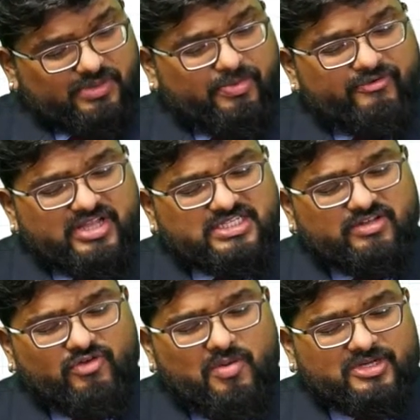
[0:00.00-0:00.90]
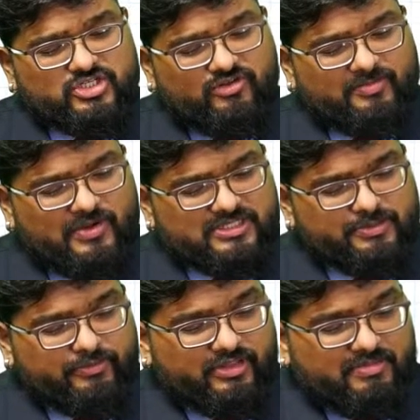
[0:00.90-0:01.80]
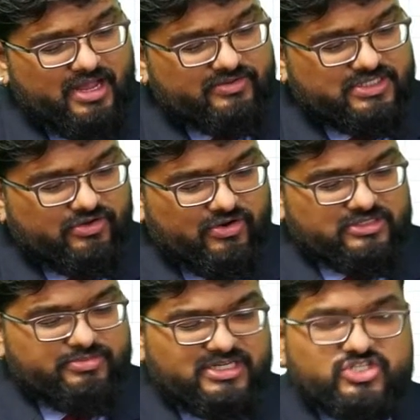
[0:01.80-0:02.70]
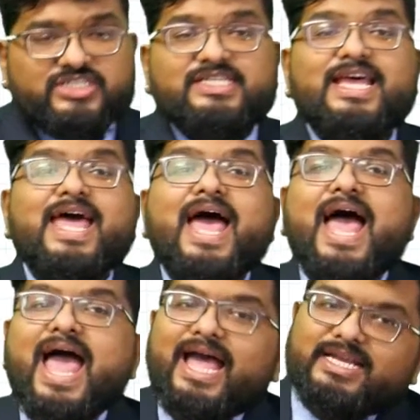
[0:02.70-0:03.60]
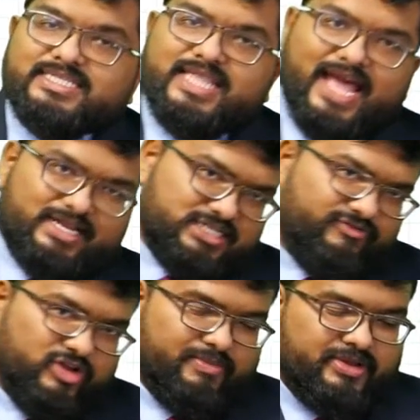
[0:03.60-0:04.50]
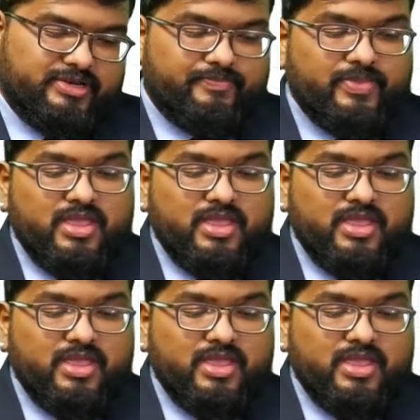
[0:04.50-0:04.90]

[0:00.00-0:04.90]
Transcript: prevents the formation of bonds between the myosin cross bridges and the actin filament.